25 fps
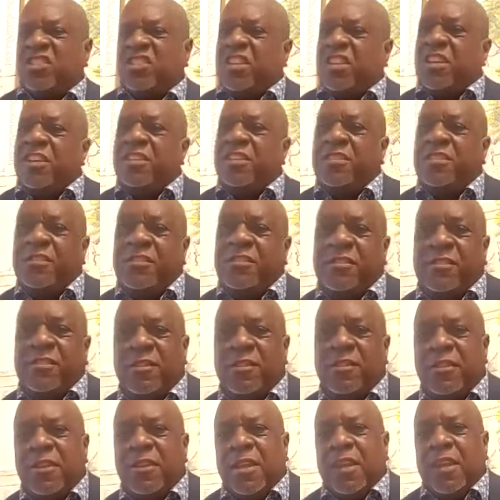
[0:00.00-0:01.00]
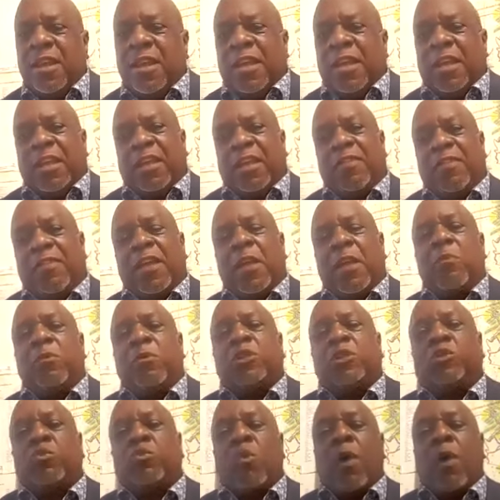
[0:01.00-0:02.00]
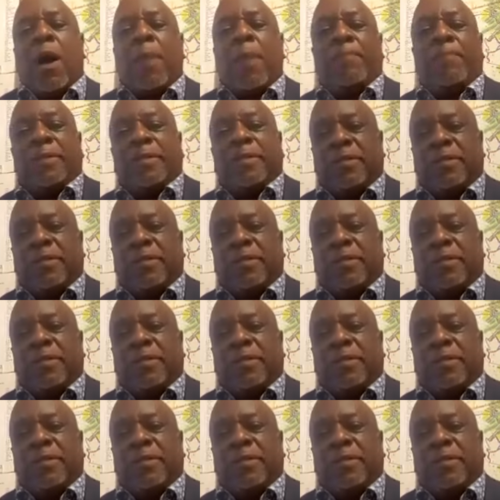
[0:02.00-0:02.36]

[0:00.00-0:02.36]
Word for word: cousins, and then they would swap and